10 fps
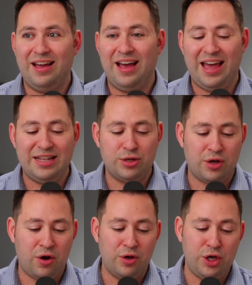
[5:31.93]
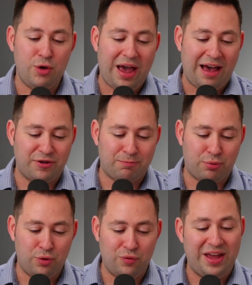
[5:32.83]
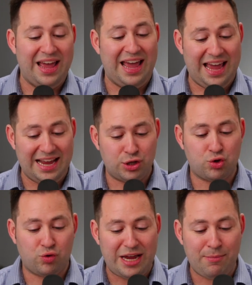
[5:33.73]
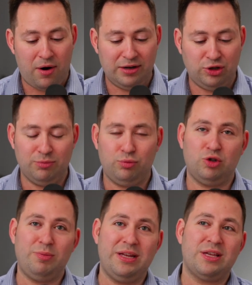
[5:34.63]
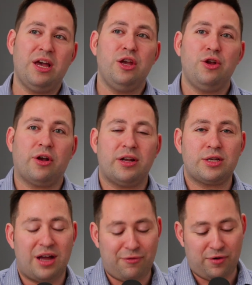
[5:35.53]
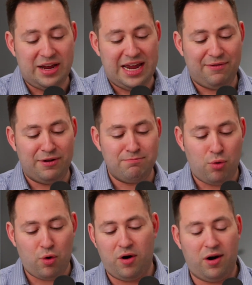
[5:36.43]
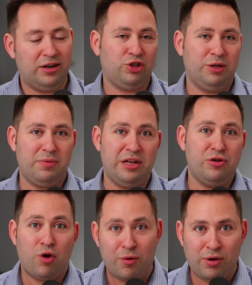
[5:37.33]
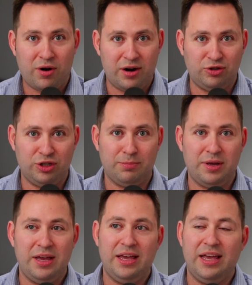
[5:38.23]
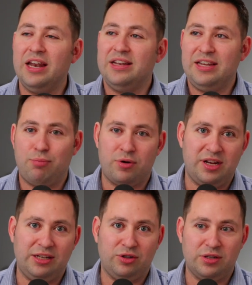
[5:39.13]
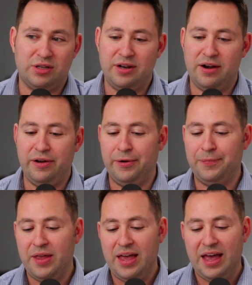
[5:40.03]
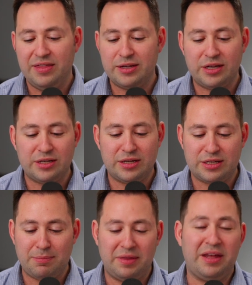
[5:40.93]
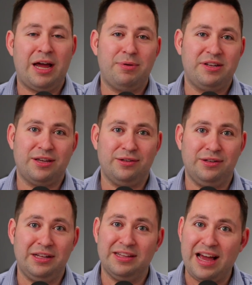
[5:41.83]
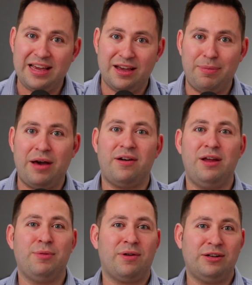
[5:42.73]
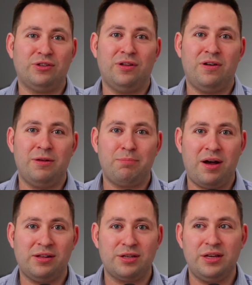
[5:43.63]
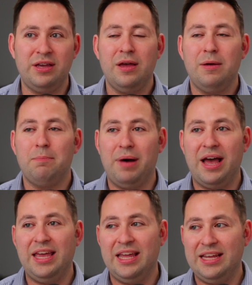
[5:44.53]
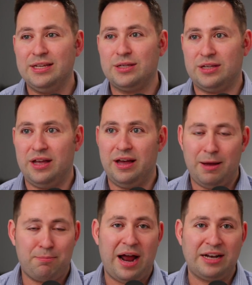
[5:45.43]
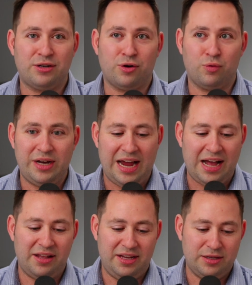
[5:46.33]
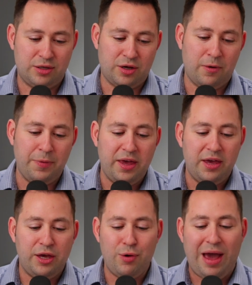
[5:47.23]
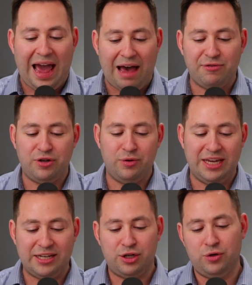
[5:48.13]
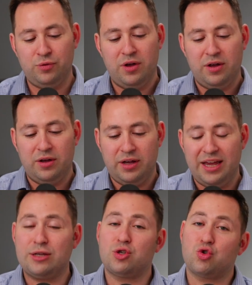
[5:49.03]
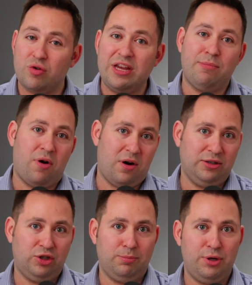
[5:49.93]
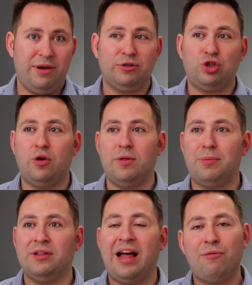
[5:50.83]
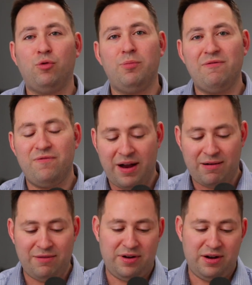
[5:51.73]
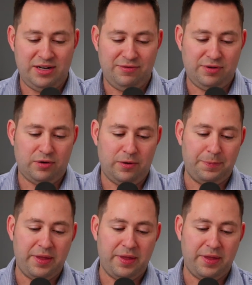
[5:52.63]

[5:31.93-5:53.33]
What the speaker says: And so you have to prove extreme hardship, which means you're going to suffer even more hardship than normal hardship in a deportation scenario. This isn't something that I particularly like about our immigration law and policy, but it is a practical reality. And so you have to get to extreme hardship. You have to show them that life will be very, very difficult.